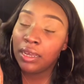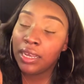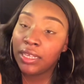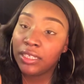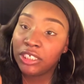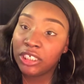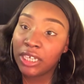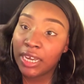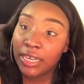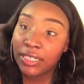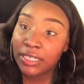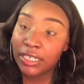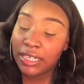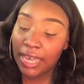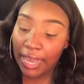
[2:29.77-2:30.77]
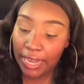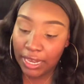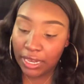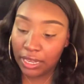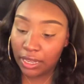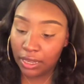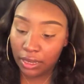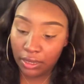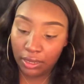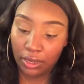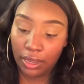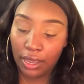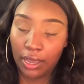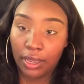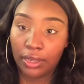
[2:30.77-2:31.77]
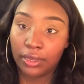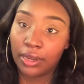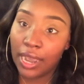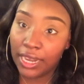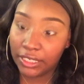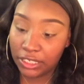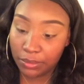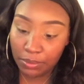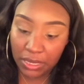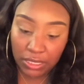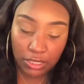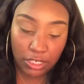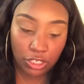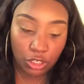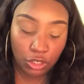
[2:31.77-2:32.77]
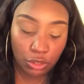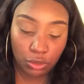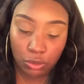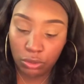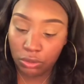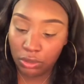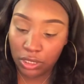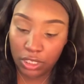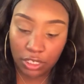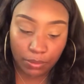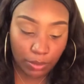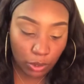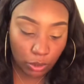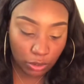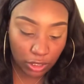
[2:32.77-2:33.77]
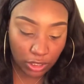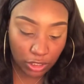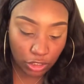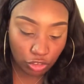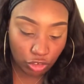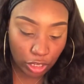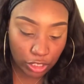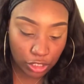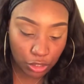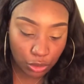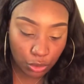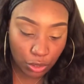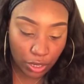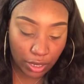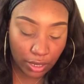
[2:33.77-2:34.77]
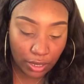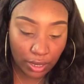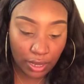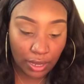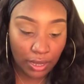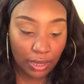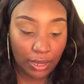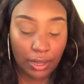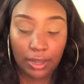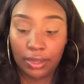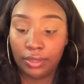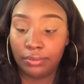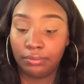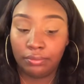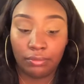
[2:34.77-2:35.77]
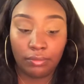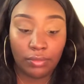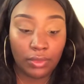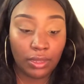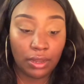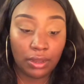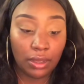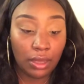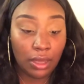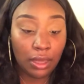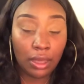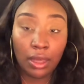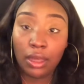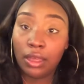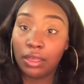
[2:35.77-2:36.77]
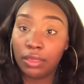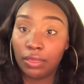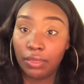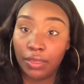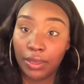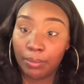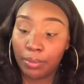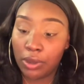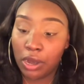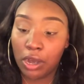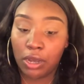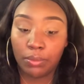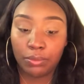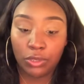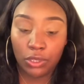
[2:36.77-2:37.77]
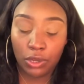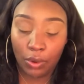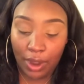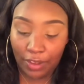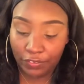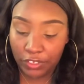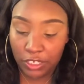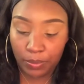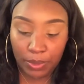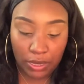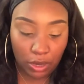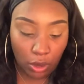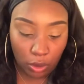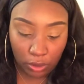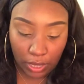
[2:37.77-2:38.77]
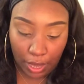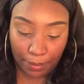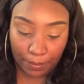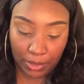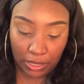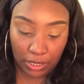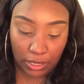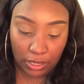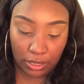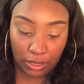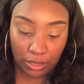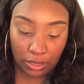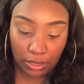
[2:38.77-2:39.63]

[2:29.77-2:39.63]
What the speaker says: in the shade D80. And I just mixed these two. These are both in the drugstore, and they're bomb. You don't have to spend a whole lot of money,